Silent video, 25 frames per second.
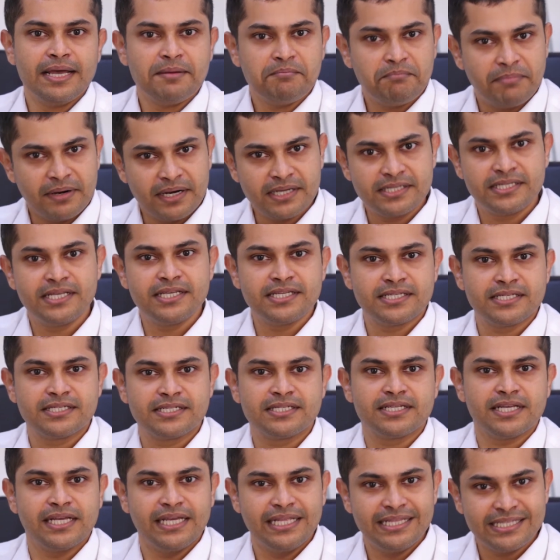
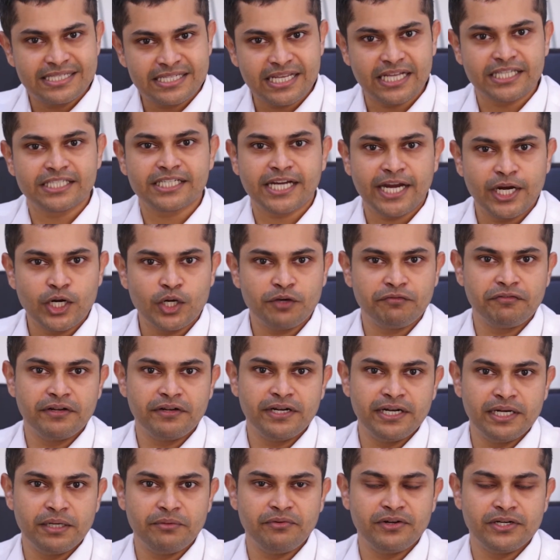persists in such kind of an
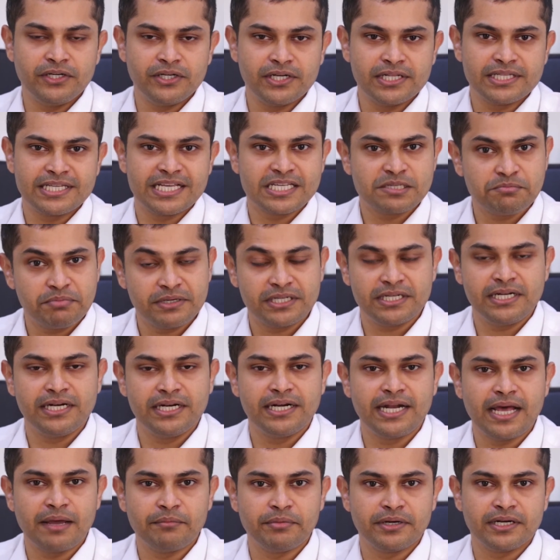individuals, especially
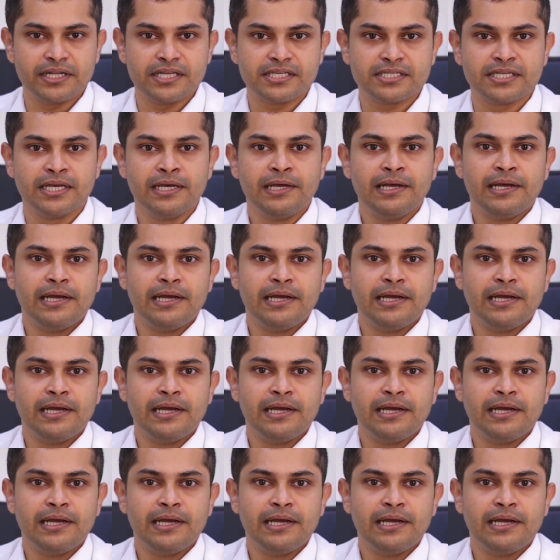diabetics,